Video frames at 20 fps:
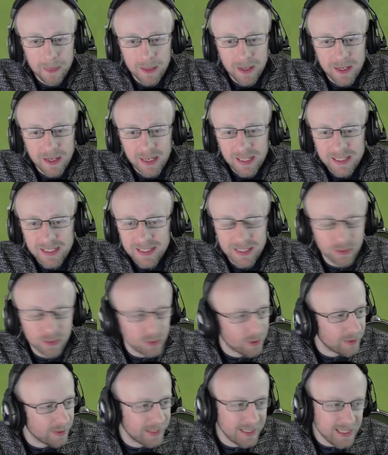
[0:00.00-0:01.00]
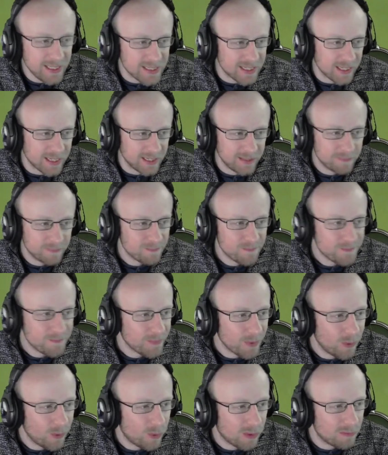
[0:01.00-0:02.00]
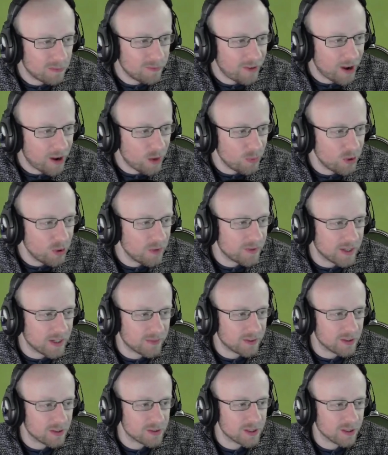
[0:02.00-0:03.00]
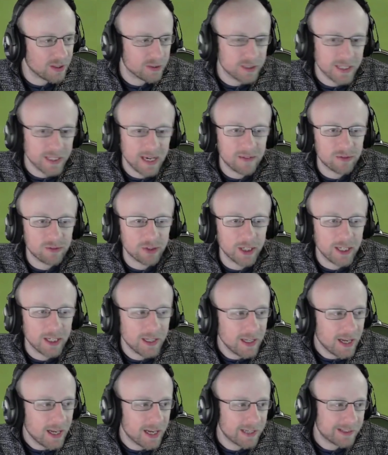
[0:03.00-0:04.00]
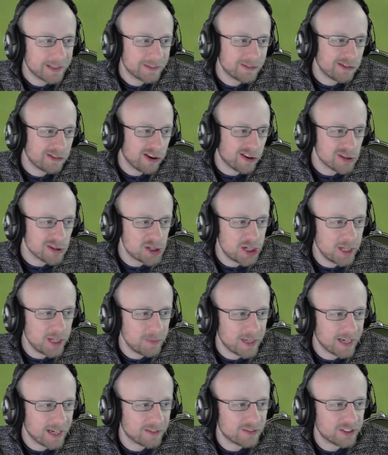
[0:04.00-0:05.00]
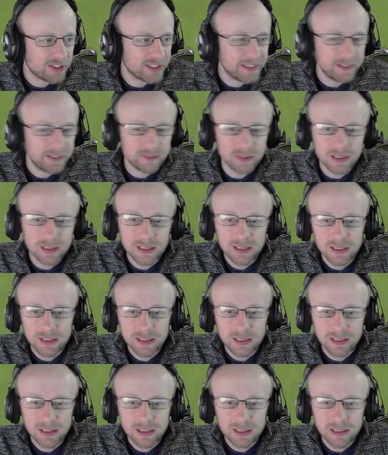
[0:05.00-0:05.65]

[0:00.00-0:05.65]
It's still not easy. One foul move and I've lost a lot of cavalry, and not cheap cavalry either.